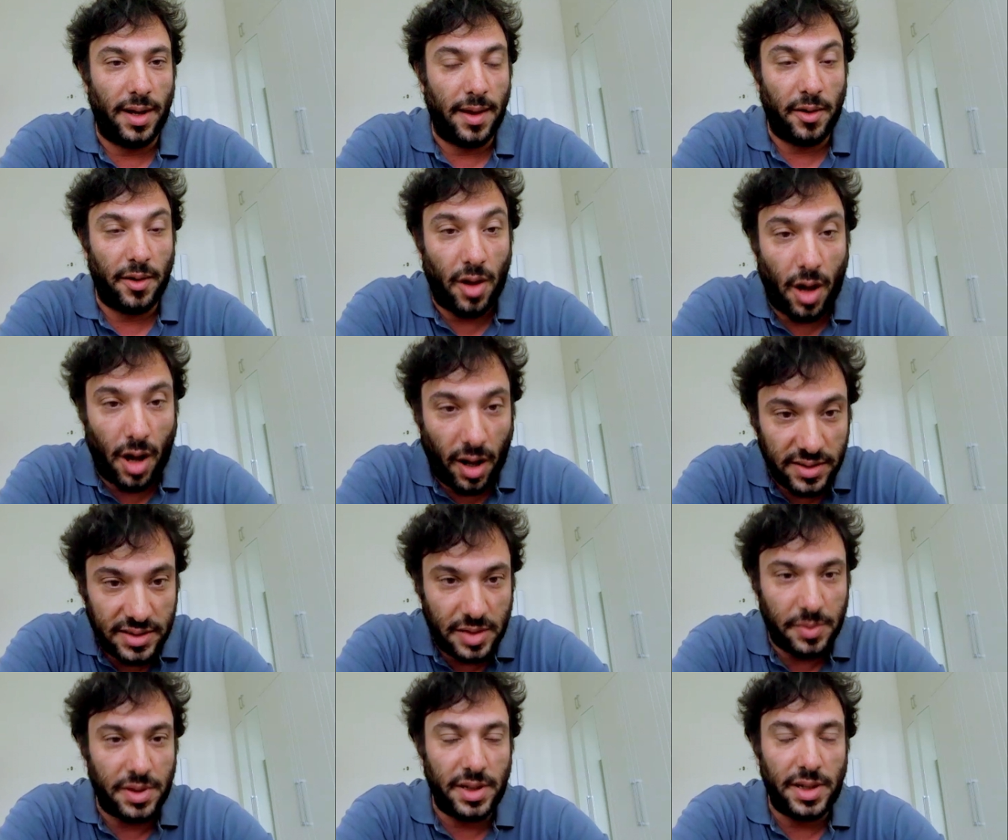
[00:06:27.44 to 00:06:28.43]
and
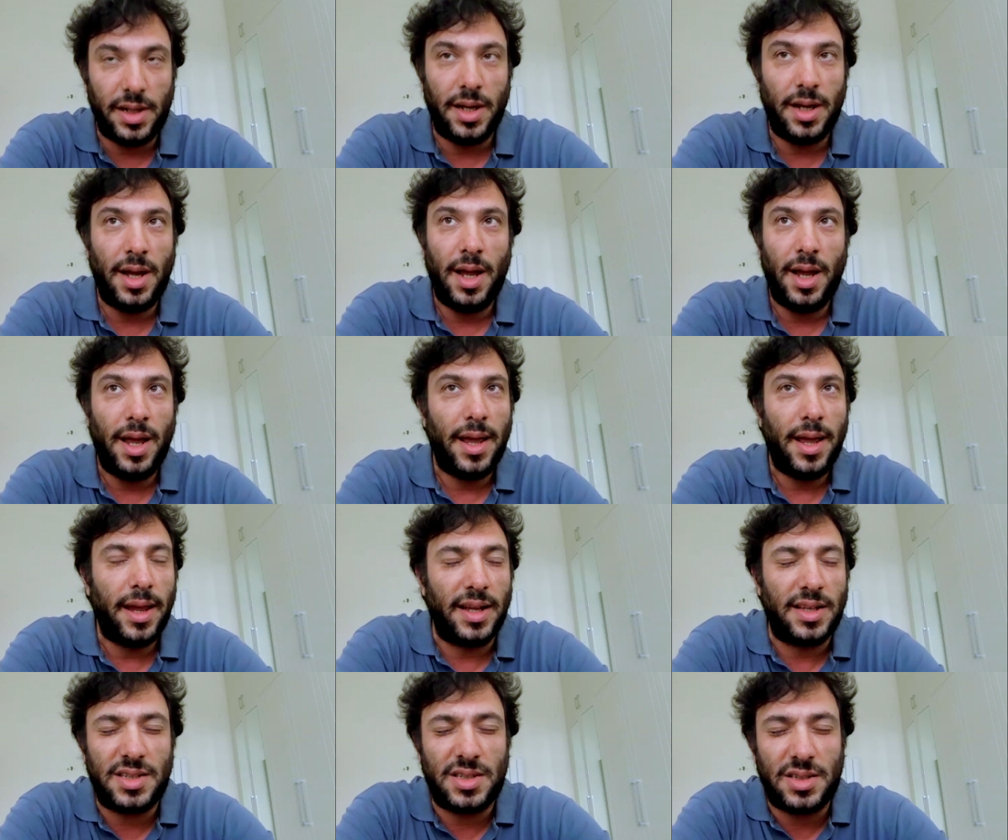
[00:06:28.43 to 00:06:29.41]
ultimately,
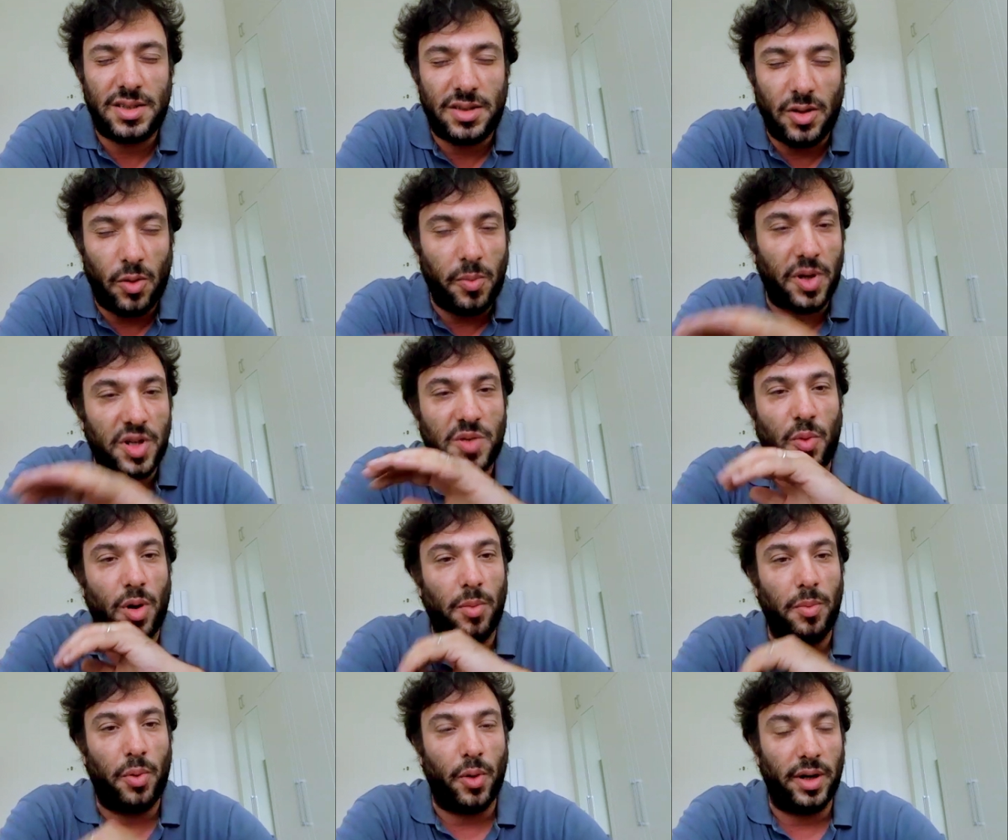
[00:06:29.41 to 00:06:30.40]
it's so much more
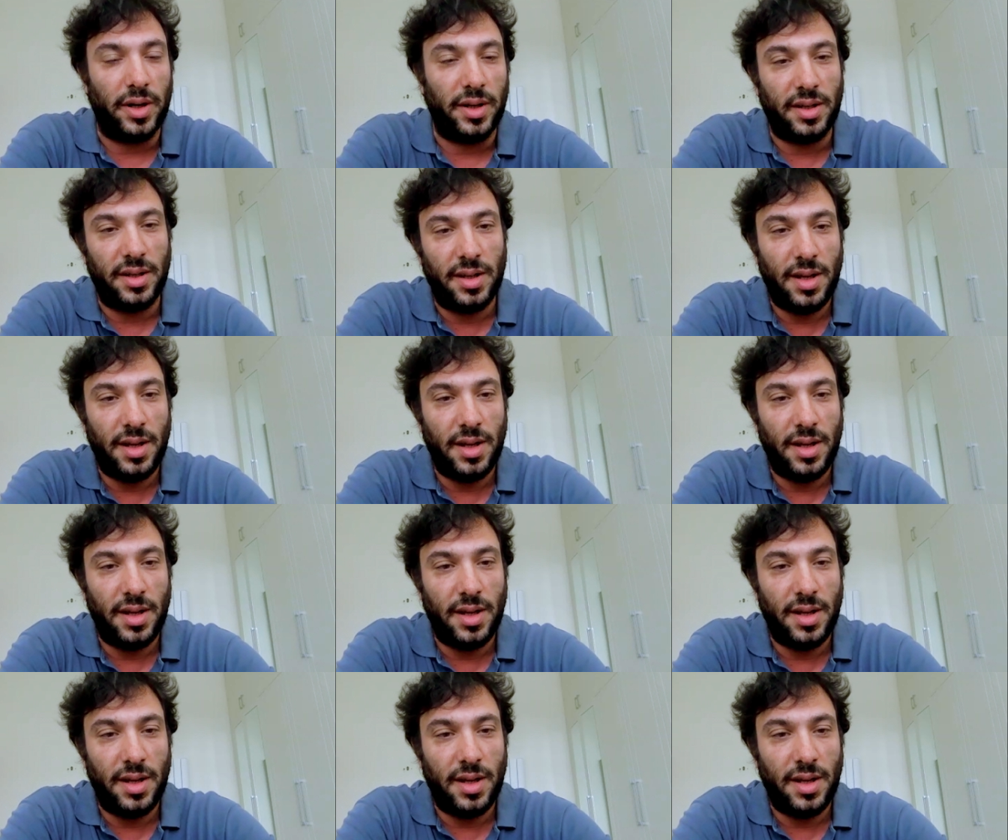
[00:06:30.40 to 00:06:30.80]
important.